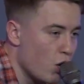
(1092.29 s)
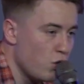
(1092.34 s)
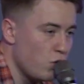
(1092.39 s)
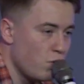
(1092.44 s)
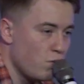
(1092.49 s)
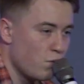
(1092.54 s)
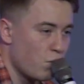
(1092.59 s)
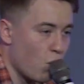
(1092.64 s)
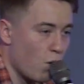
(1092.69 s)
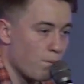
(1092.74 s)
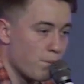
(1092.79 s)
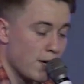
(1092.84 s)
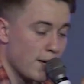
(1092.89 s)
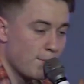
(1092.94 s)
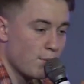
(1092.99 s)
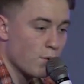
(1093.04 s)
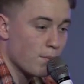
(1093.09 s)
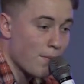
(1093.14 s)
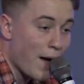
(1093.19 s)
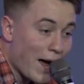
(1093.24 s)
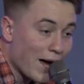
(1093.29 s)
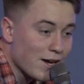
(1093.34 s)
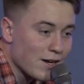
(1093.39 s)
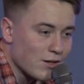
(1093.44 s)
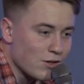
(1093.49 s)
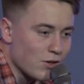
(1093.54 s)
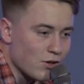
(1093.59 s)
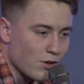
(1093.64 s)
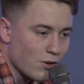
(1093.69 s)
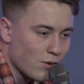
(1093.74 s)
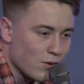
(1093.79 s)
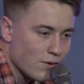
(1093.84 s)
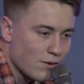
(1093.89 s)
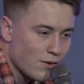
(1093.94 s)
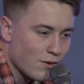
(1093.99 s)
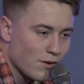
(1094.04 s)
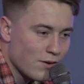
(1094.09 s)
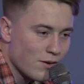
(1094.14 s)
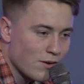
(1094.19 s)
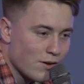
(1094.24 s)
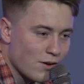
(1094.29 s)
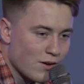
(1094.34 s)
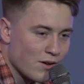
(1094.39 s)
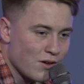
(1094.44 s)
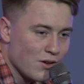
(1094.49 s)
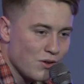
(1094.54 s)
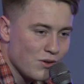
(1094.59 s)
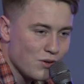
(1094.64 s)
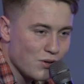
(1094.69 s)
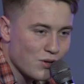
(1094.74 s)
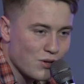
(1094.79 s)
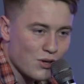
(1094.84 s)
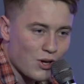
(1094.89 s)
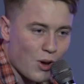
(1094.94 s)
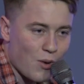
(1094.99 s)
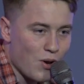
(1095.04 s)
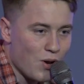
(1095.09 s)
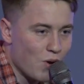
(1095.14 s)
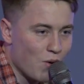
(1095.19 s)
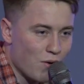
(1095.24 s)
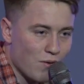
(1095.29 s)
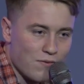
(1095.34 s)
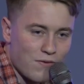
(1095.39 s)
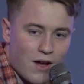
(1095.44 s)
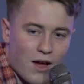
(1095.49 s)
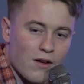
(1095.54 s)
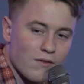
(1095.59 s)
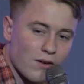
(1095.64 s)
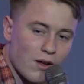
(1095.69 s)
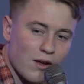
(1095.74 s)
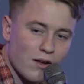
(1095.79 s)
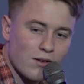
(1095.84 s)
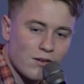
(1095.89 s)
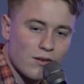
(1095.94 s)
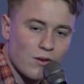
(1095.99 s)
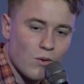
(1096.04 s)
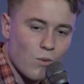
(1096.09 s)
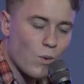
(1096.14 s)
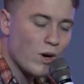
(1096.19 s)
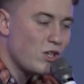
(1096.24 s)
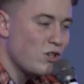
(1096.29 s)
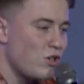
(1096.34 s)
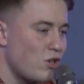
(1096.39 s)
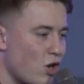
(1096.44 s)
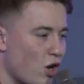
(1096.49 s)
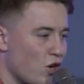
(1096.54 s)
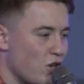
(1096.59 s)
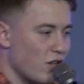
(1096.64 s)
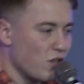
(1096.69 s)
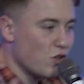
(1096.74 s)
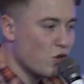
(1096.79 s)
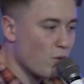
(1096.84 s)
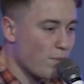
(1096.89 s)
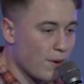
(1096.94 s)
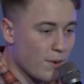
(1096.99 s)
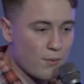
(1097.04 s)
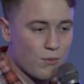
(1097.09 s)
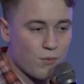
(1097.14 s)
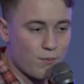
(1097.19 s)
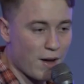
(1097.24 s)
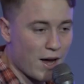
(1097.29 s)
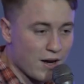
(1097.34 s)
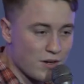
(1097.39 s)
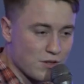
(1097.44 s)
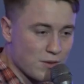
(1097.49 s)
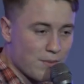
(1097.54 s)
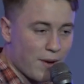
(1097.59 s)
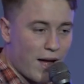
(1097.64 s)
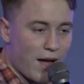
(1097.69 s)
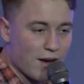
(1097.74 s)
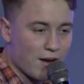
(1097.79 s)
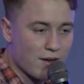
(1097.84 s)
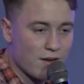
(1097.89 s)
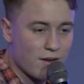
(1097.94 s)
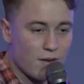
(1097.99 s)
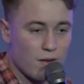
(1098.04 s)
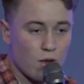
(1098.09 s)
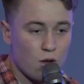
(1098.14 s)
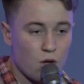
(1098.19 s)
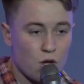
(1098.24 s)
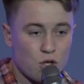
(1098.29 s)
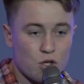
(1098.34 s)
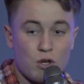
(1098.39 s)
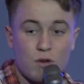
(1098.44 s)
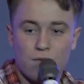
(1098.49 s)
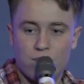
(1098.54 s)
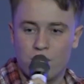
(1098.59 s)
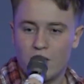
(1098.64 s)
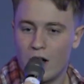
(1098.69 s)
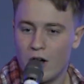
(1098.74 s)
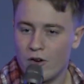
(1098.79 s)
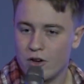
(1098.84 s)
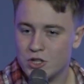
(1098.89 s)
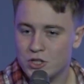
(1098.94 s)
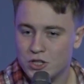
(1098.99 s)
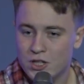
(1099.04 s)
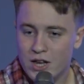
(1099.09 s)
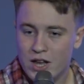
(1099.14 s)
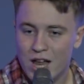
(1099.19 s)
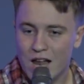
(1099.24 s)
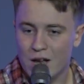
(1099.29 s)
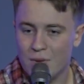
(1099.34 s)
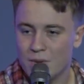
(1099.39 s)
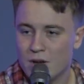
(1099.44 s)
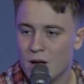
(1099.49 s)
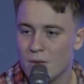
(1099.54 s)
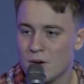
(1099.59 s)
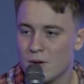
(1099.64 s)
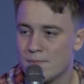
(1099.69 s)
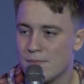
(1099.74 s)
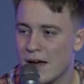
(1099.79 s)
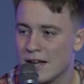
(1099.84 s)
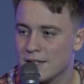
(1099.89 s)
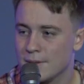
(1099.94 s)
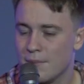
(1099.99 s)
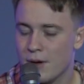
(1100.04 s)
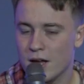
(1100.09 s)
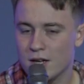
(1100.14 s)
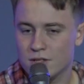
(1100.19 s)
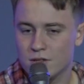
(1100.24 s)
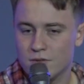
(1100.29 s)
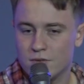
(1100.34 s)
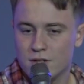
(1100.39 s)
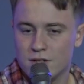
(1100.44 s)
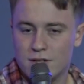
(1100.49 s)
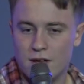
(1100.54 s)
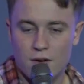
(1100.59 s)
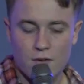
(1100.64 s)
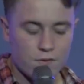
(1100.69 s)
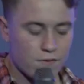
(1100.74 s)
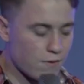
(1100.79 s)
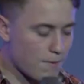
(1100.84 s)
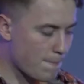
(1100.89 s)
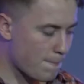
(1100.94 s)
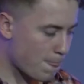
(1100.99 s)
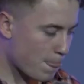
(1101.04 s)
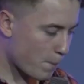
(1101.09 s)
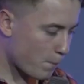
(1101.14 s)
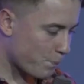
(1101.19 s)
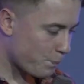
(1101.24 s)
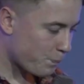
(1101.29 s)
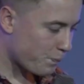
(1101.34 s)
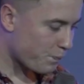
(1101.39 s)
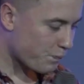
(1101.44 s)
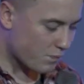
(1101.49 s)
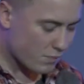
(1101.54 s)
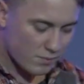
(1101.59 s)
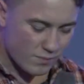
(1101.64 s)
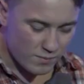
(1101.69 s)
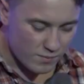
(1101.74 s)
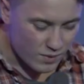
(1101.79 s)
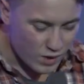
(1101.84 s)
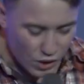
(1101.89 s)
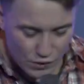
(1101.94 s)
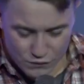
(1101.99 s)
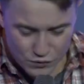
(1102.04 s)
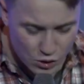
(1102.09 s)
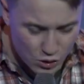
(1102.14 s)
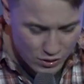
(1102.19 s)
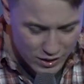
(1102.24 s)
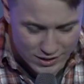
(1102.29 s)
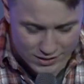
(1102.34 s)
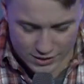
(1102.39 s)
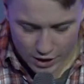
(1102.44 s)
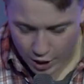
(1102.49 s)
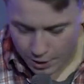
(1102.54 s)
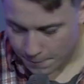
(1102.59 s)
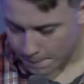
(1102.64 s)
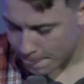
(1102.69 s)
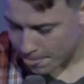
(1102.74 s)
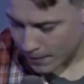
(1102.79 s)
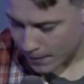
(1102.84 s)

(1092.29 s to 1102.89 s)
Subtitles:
you've got people backing you, you can go a lot further. When you know that you've got people behind your back, you flourish and become the better person of yourself. A few years ago,